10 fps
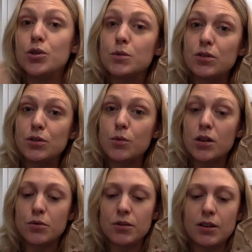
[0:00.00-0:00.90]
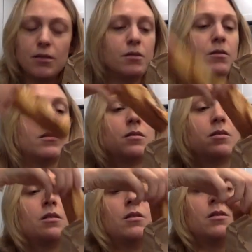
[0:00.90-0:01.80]
do what she wants with it.
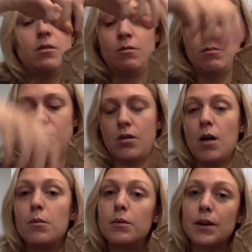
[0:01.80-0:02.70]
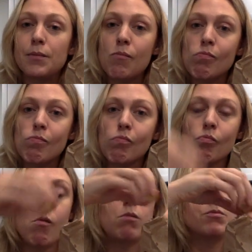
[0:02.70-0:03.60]
Probably
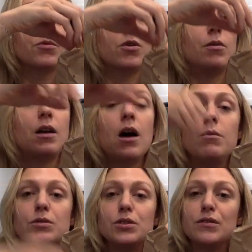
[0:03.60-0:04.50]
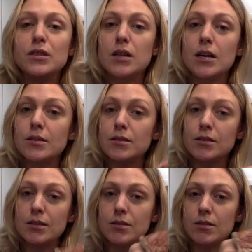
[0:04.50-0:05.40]
throw it out when she realizes
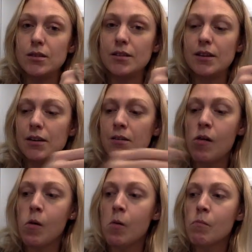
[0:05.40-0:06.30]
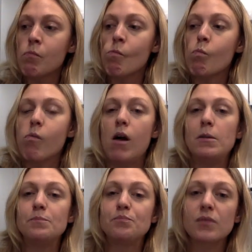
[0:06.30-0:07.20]
that it's still in there
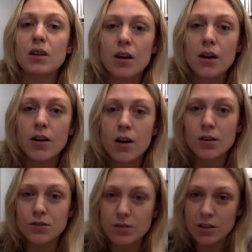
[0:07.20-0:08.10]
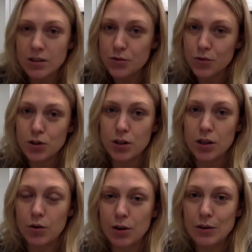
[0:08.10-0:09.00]
and carry on using this for
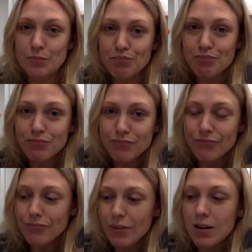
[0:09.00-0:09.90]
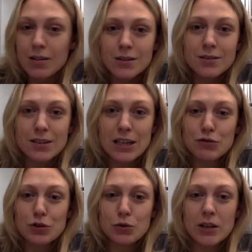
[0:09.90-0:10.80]
cooking oil. Thanks
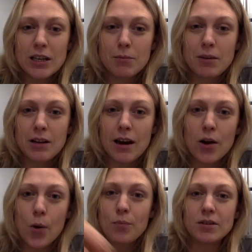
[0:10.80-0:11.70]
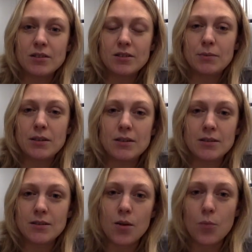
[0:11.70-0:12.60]
for joining me. I hope this has been
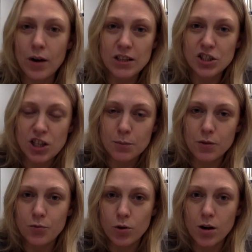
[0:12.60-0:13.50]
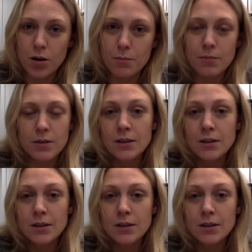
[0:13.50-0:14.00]
in some way, shape, or form